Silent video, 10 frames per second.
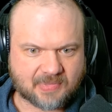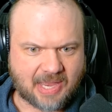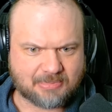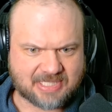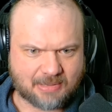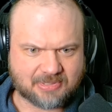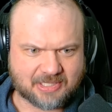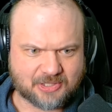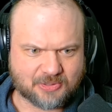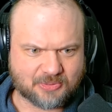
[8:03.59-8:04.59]
I'm
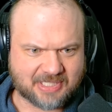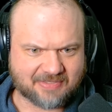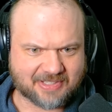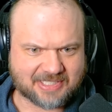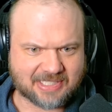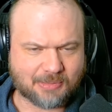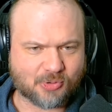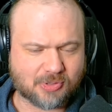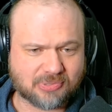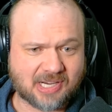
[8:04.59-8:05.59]
tempted to give this the
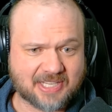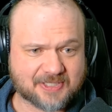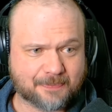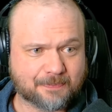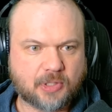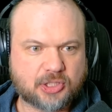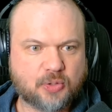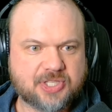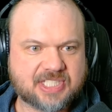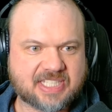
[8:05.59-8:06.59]
number one prize.
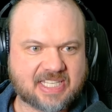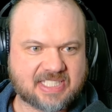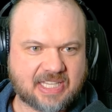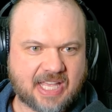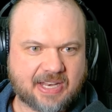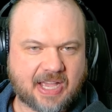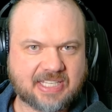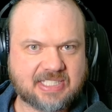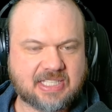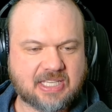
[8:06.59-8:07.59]
Although just as I say that,
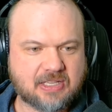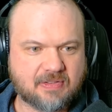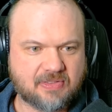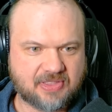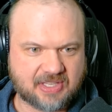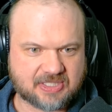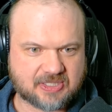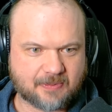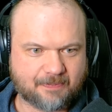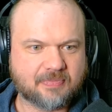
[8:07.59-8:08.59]
I see this.